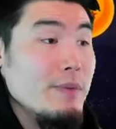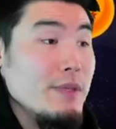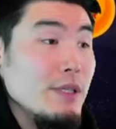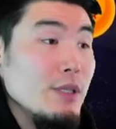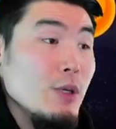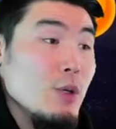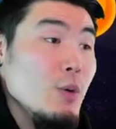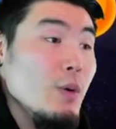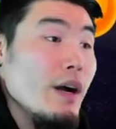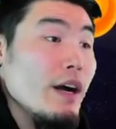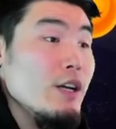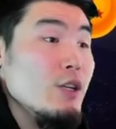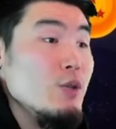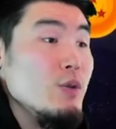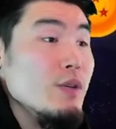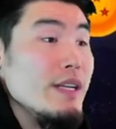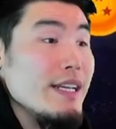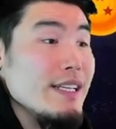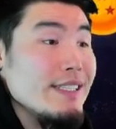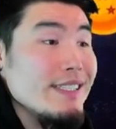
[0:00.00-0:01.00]
to
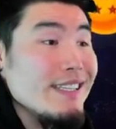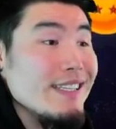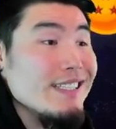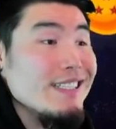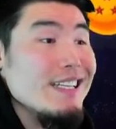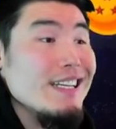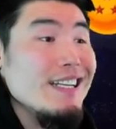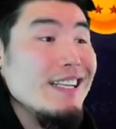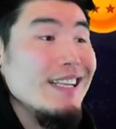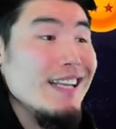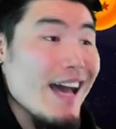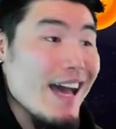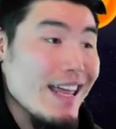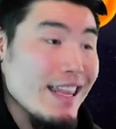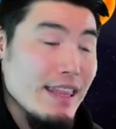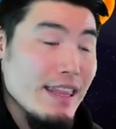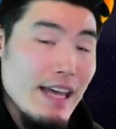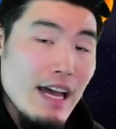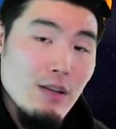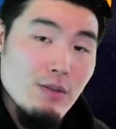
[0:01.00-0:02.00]

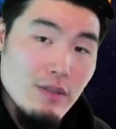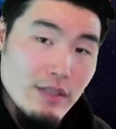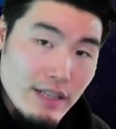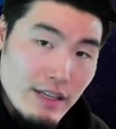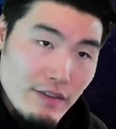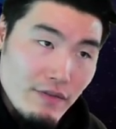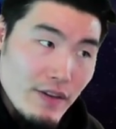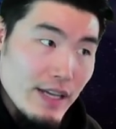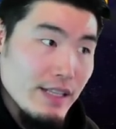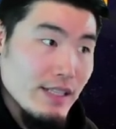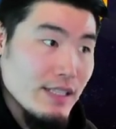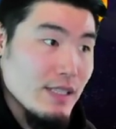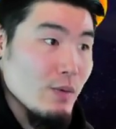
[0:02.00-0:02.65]
269,000 defense.